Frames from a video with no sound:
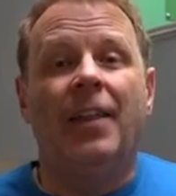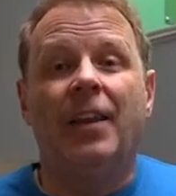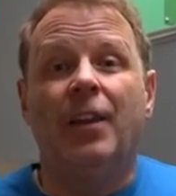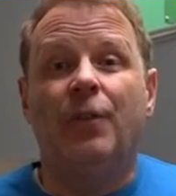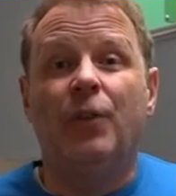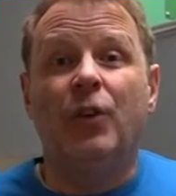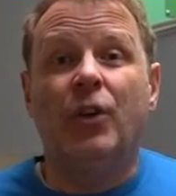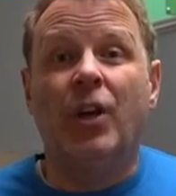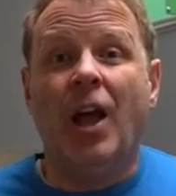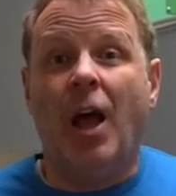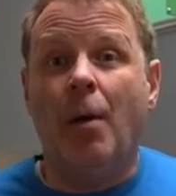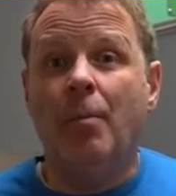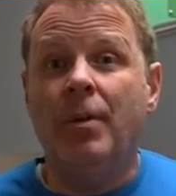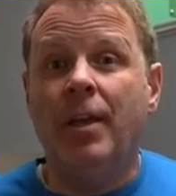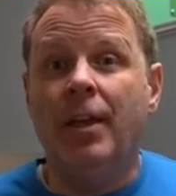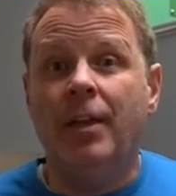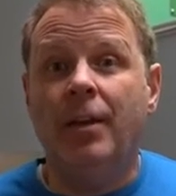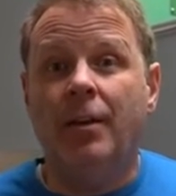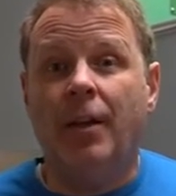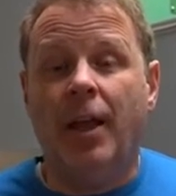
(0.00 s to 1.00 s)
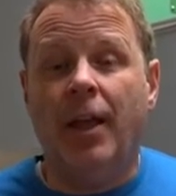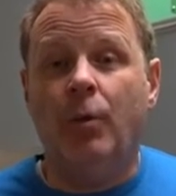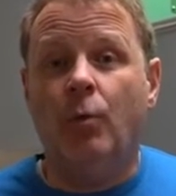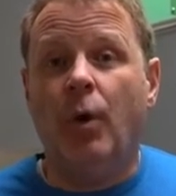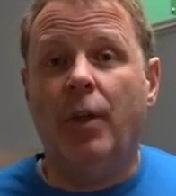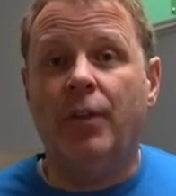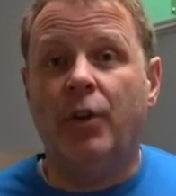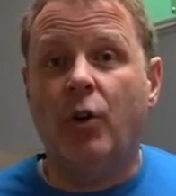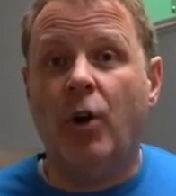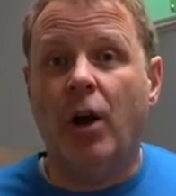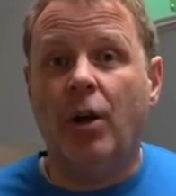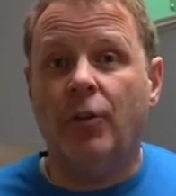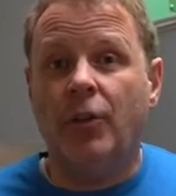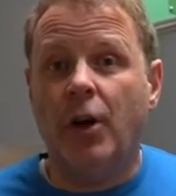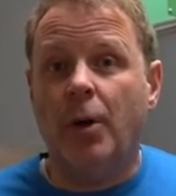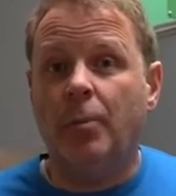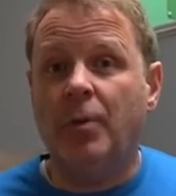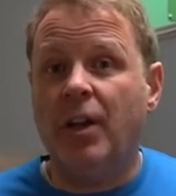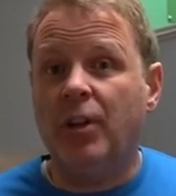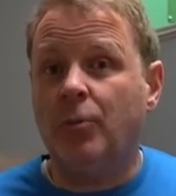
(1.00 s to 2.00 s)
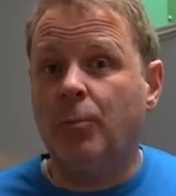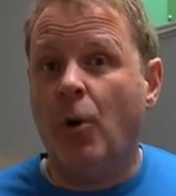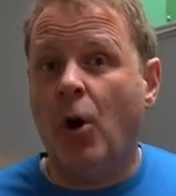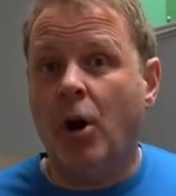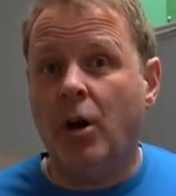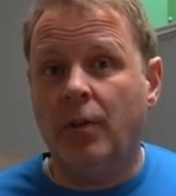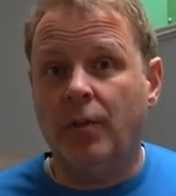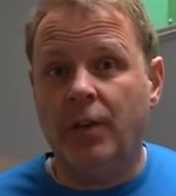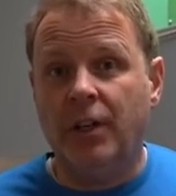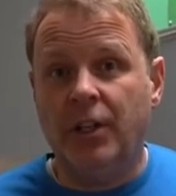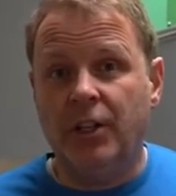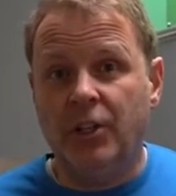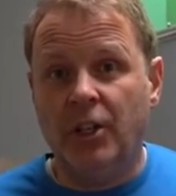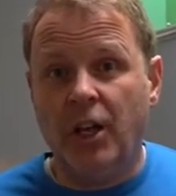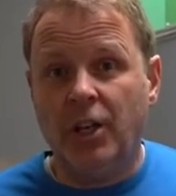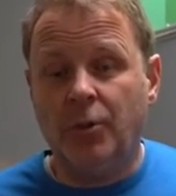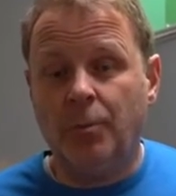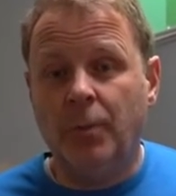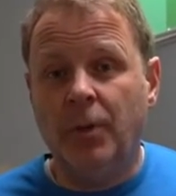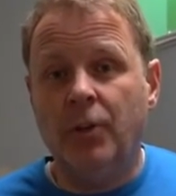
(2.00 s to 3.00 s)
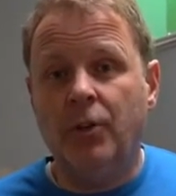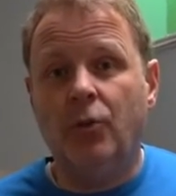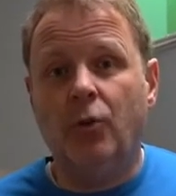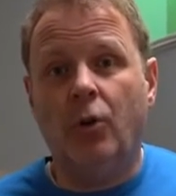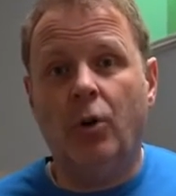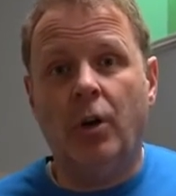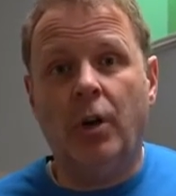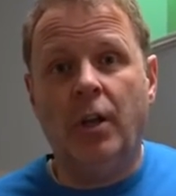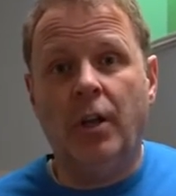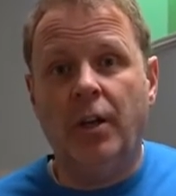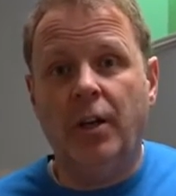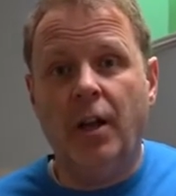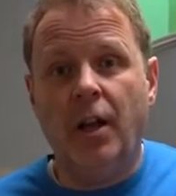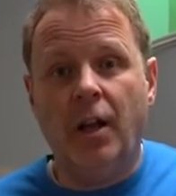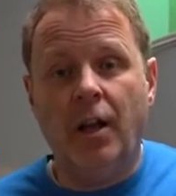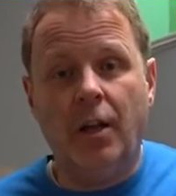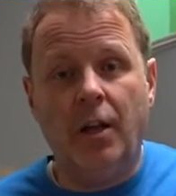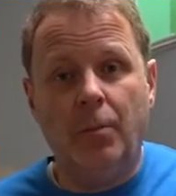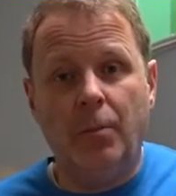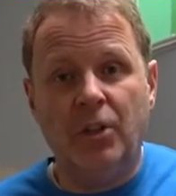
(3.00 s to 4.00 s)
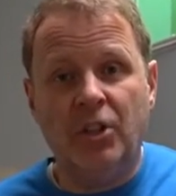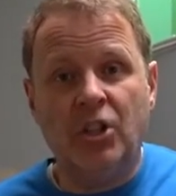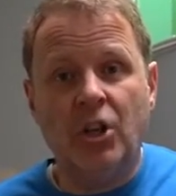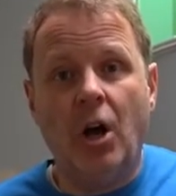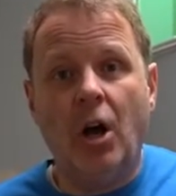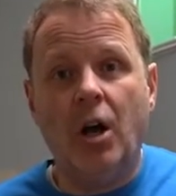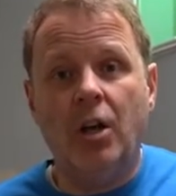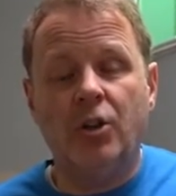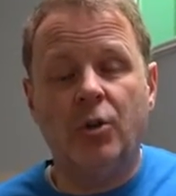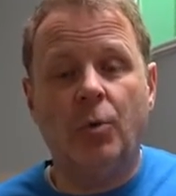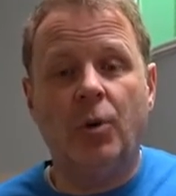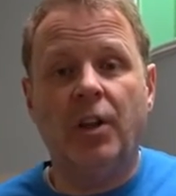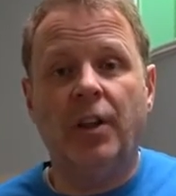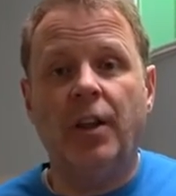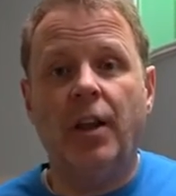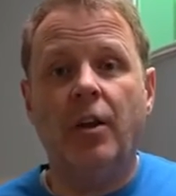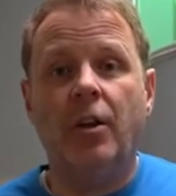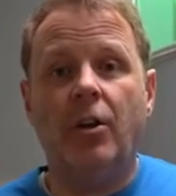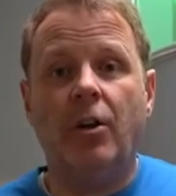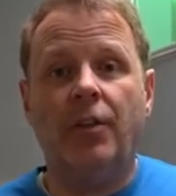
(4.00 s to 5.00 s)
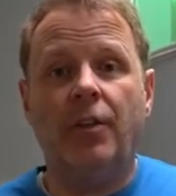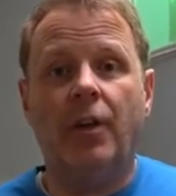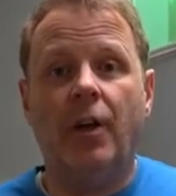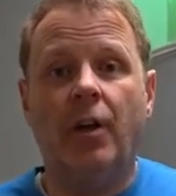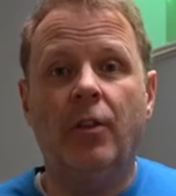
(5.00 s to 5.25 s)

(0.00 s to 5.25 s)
then if you come in and want the cryotherapy as part of an adjustment or a massage or one of the other